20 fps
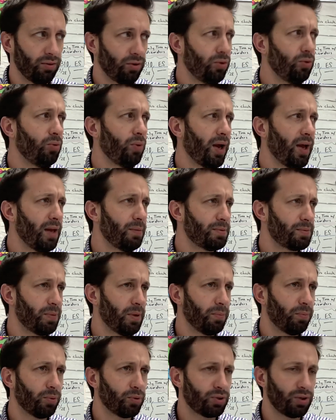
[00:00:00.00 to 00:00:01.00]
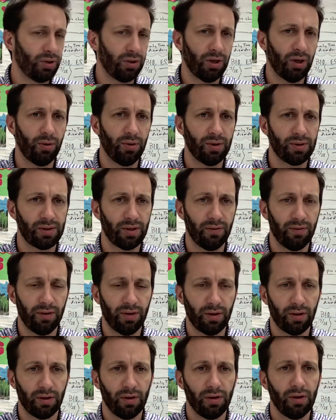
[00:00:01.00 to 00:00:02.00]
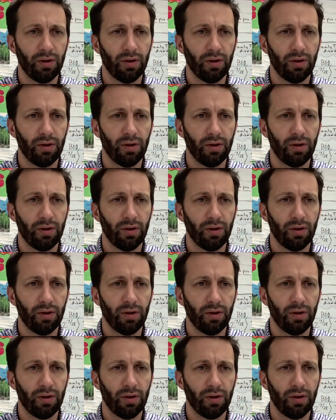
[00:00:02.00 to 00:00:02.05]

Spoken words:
you apes people should know this over there.